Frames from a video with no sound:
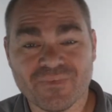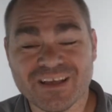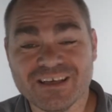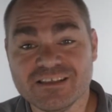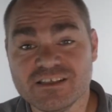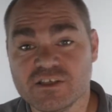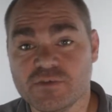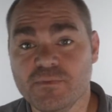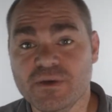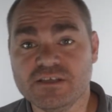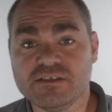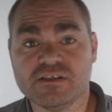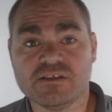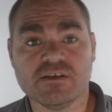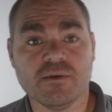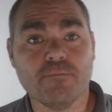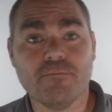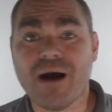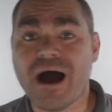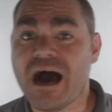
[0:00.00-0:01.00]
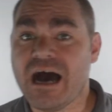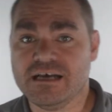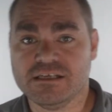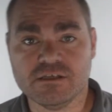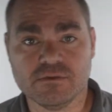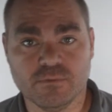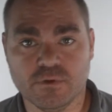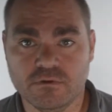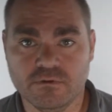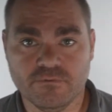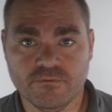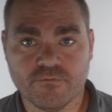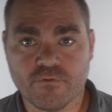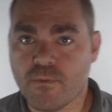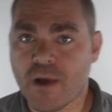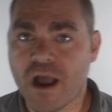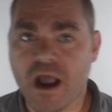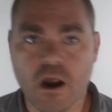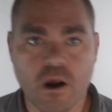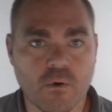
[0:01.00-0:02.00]
This means it's impossible for
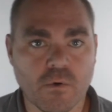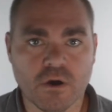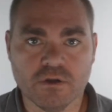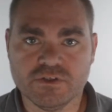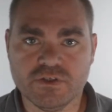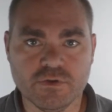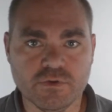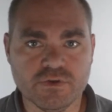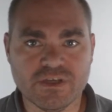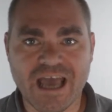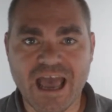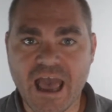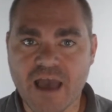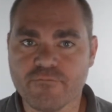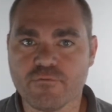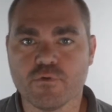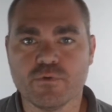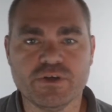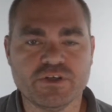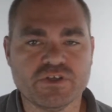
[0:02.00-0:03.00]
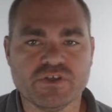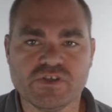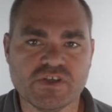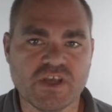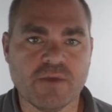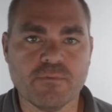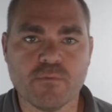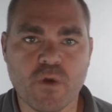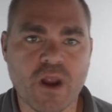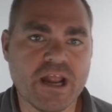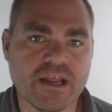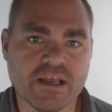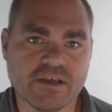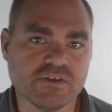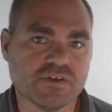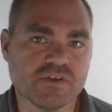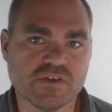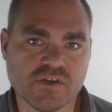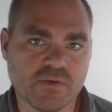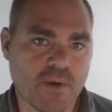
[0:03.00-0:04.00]
Powerwall 2 to ever reach the same
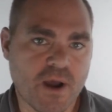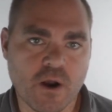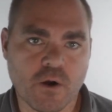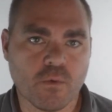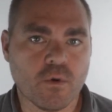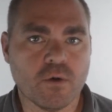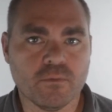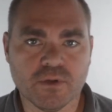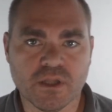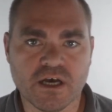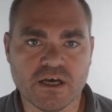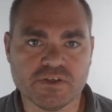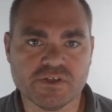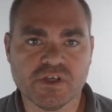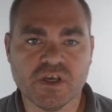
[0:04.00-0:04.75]
ratings as the Powerwall Plus.